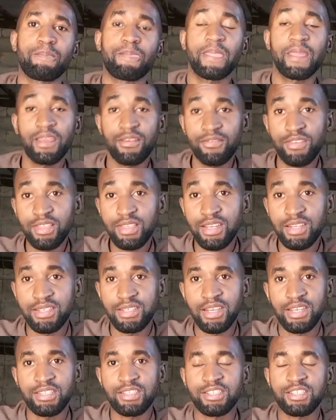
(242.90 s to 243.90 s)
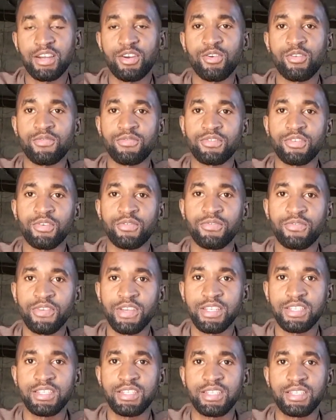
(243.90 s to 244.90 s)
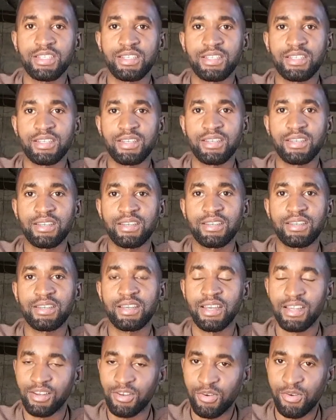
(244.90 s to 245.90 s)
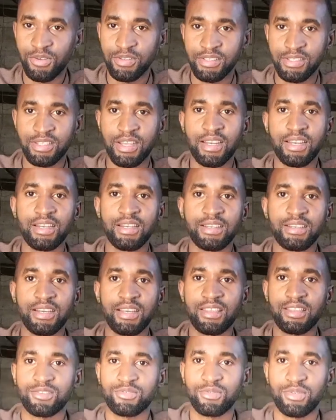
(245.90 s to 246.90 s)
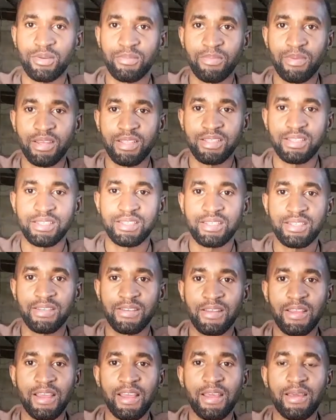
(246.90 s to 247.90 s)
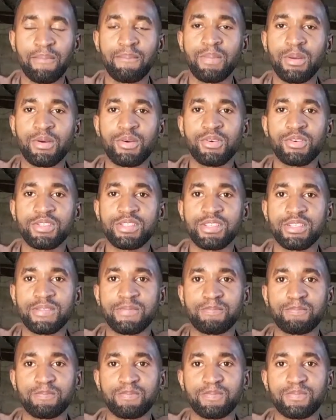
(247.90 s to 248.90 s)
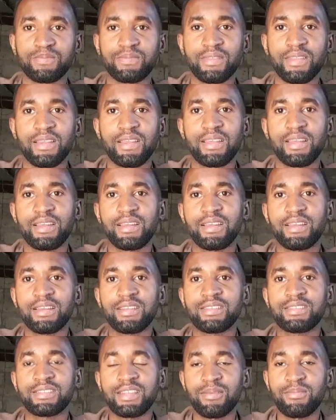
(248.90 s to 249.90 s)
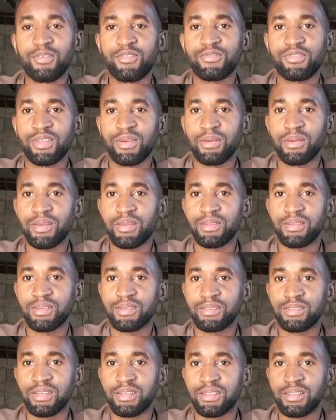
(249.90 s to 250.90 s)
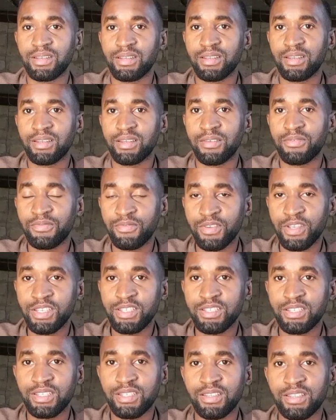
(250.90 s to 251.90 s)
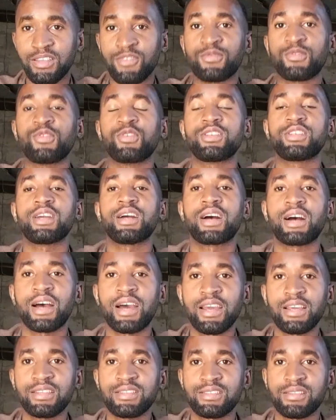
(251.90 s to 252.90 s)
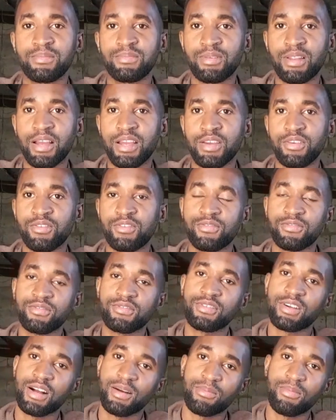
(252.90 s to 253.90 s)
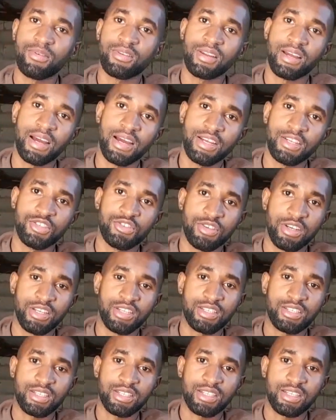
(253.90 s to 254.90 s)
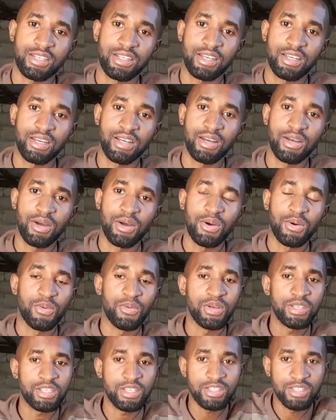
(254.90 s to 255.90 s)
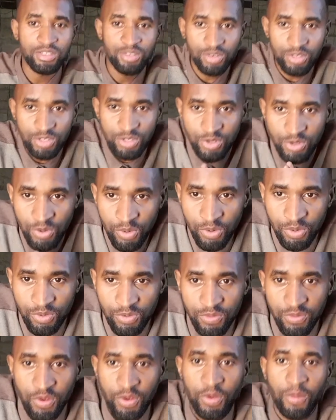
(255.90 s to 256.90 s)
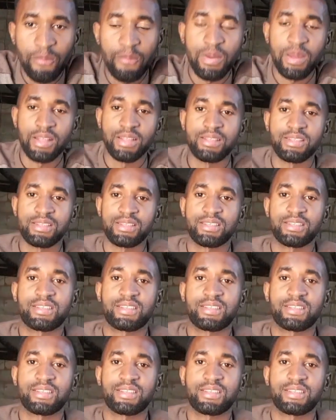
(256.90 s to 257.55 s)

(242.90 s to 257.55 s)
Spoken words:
even the texture of your feed can cause sudden death to the beds, because some of the feed, they've got high supply of carbohydrate, which is not good for your beds.